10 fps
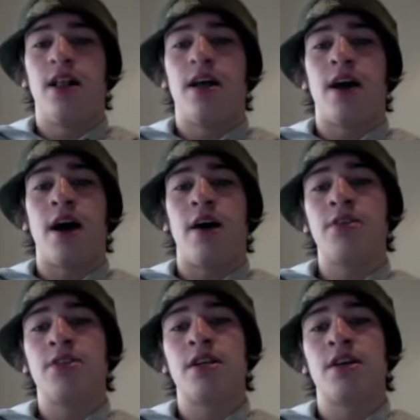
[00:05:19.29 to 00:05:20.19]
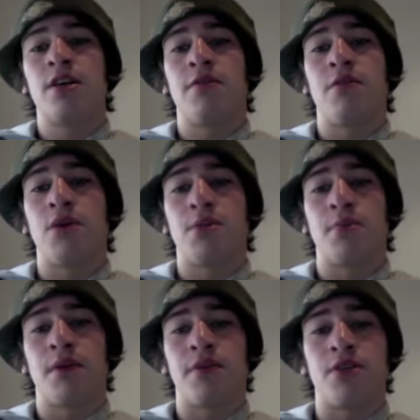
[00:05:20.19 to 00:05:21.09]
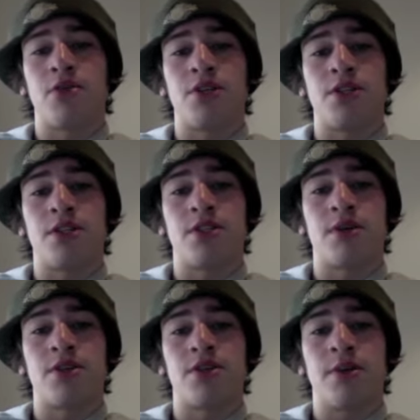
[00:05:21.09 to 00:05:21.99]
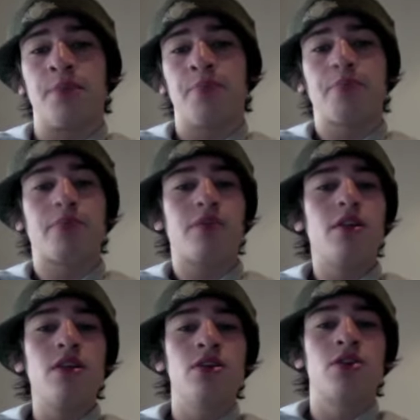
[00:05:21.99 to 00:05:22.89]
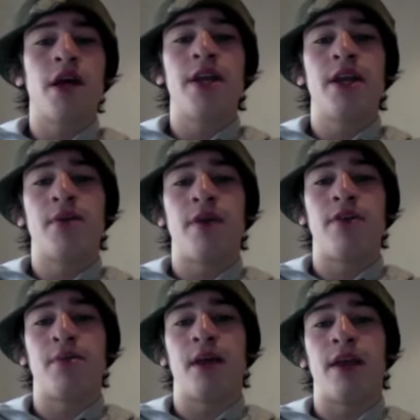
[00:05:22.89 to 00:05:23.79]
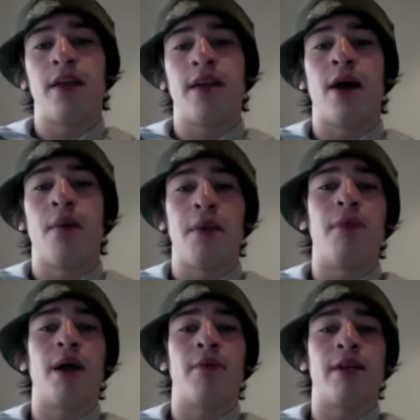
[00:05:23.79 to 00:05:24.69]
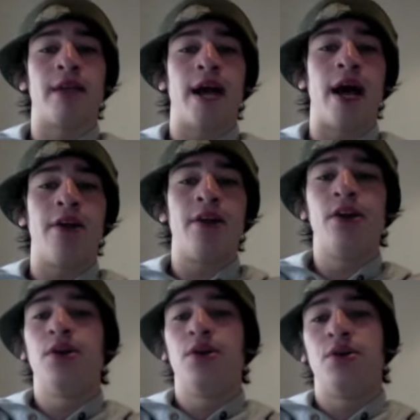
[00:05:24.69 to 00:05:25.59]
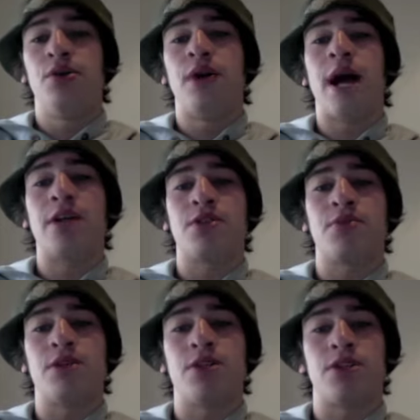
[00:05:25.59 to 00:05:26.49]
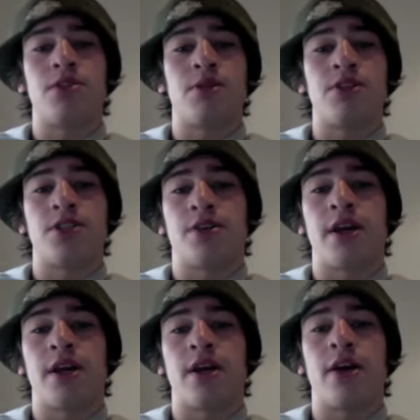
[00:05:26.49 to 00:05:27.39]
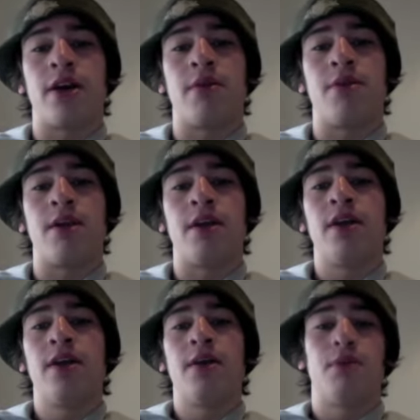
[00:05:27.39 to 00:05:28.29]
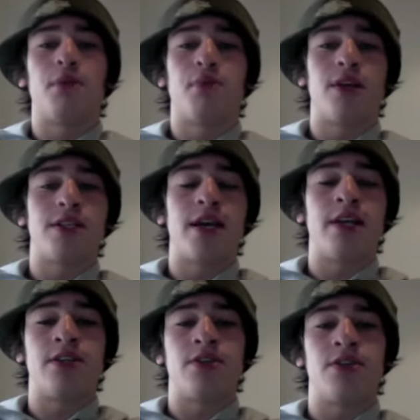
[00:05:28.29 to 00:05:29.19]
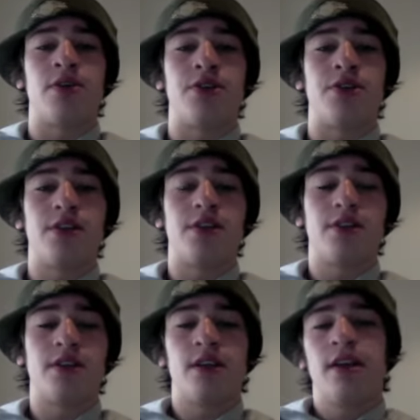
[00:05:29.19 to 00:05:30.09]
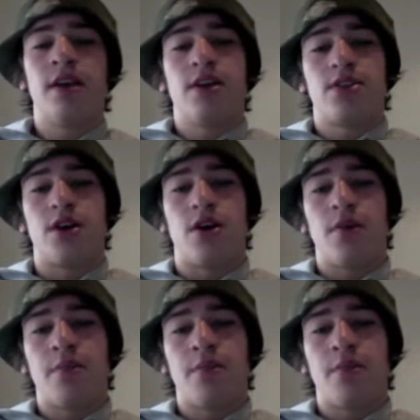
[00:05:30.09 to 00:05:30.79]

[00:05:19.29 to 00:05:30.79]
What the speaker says: I obviously couldn't afford to pay for the tuition this semester, so I ended up having to pay back my dad, who hassles me just as much as a credit card company. But the plus side is there's no interest. So,